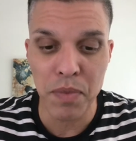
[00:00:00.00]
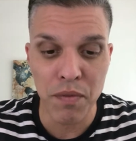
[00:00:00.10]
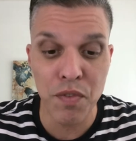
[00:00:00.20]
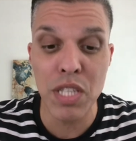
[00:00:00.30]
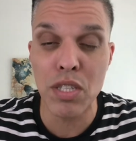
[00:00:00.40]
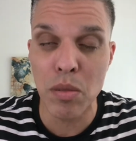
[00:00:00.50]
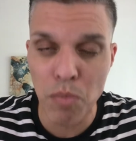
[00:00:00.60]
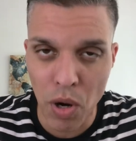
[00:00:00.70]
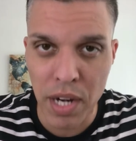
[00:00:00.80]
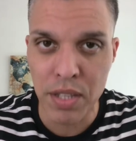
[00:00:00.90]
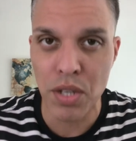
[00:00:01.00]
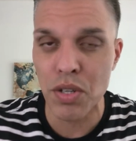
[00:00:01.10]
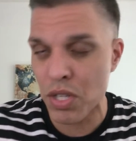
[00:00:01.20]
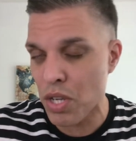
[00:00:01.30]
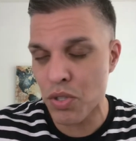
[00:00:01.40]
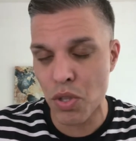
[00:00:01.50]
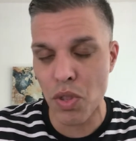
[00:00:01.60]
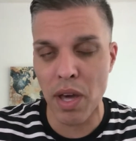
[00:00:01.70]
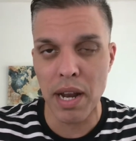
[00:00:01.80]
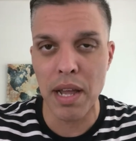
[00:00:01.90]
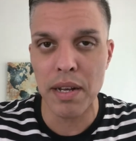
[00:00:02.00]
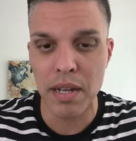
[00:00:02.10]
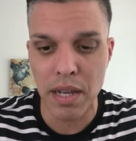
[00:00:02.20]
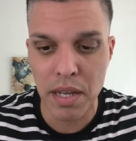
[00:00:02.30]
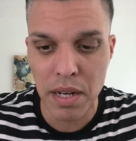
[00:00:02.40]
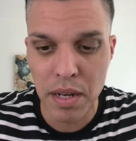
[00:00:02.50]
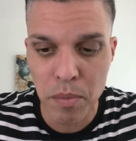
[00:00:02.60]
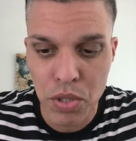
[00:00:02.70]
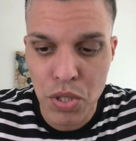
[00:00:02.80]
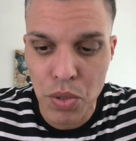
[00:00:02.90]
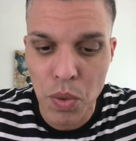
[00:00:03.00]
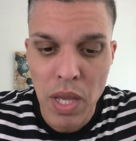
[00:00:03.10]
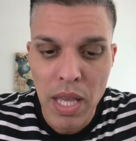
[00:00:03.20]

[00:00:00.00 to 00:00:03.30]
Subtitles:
Vince Lombardi, here's a thought on number two.